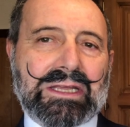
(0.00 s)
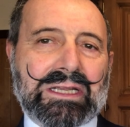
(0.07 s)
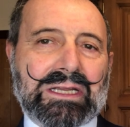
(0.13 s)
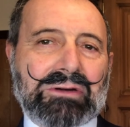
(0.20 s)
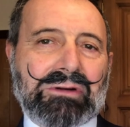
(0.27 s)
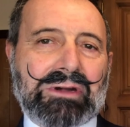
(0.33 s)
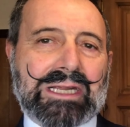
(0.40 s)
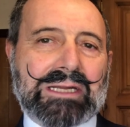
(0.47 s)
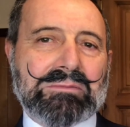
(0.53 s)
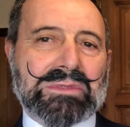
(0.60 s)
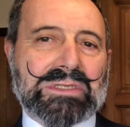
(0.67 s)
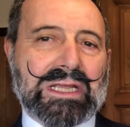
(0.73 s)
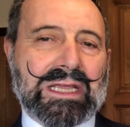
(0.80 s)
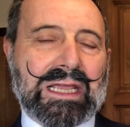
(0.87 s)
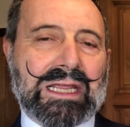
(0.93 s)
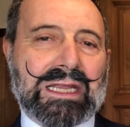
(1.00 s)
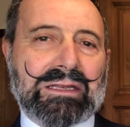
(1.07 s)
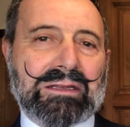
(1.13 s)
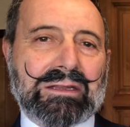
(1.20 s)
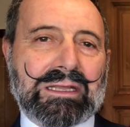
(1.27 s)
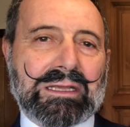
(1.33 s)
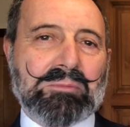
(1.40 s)
creams
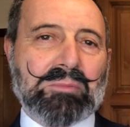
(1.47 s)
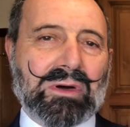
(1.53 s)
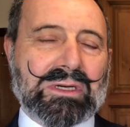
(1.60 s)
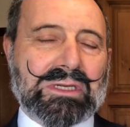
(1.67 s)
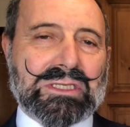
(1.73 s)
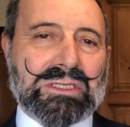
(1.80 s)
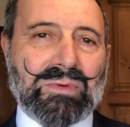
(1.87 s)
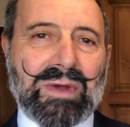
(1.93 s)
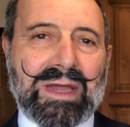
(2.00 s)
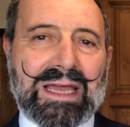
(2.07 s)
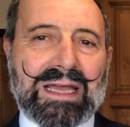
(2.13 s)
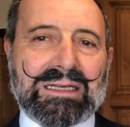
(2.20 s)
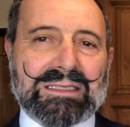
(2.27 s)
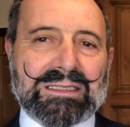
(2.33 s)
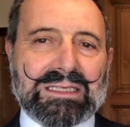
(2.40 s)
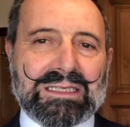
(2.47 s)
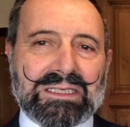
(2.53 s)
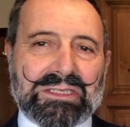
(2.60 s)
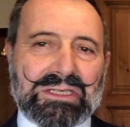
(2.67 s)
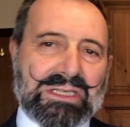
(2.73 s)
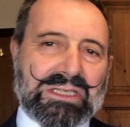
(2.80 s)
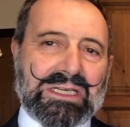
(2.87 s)
in the pocket square
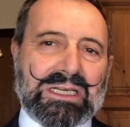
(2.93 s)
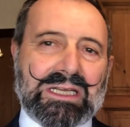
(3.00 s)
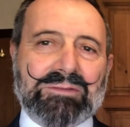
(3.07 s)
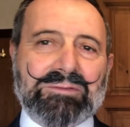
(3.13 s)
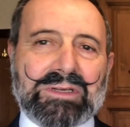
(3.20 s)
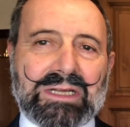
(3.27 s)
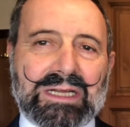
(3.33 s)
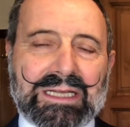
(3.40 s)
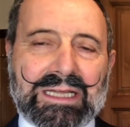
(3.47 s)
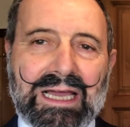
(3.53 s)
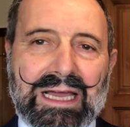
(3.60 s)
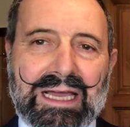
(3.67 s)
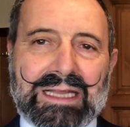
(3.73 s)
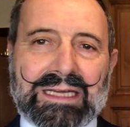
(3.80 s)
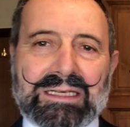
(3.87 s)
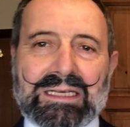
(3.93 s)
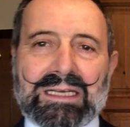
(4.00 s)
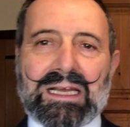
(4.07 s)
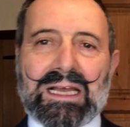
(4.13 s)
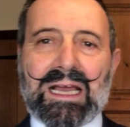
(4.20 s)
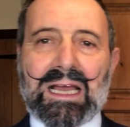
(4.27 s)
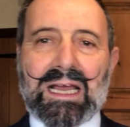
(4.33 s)
just to lift it again.
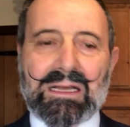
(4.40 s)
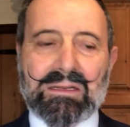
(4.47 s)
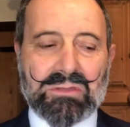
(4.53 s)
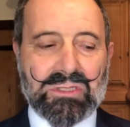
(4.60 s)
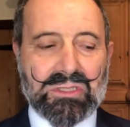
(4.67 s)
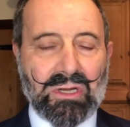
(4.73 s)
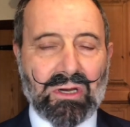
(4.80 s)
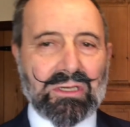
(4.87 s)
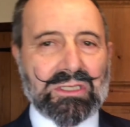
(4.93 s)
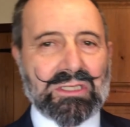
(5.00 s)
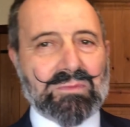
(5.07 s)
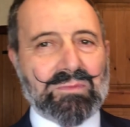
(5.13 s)
Socks,